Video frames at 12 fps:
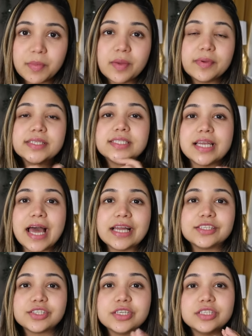baby's
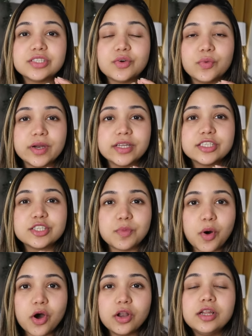latch is very
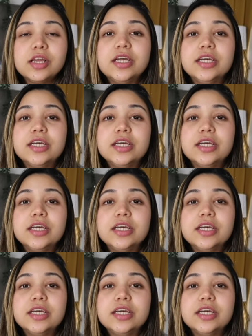small,